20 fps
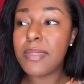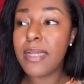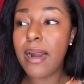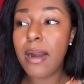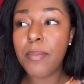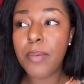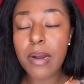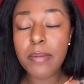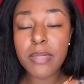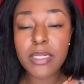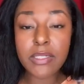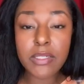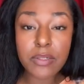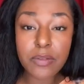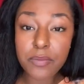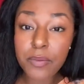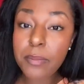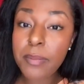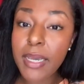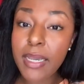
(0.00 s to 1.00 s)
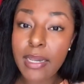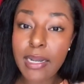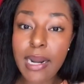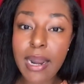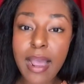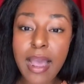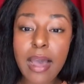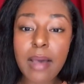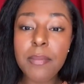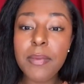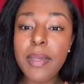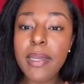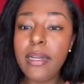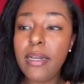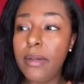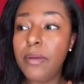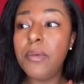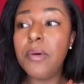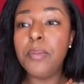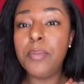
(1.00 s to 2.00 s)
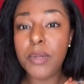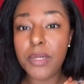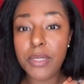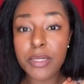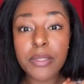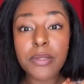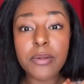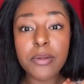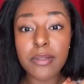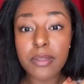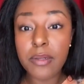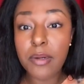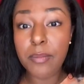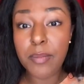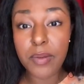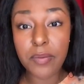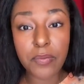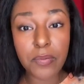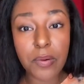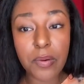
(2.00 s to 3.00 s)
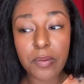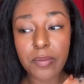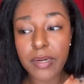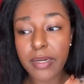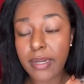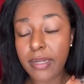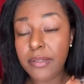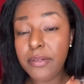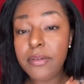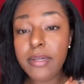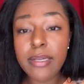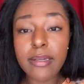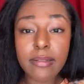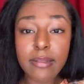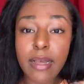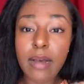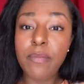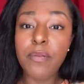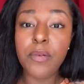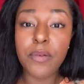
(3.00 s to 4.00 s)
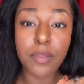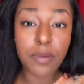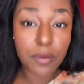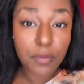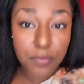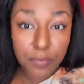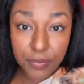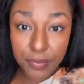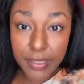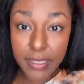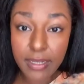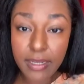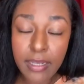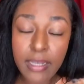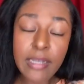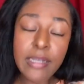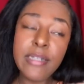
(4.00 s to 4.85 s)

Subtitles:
And I promise you, if you make it a habit, it will put you a little bit forward, and you can get that for the free.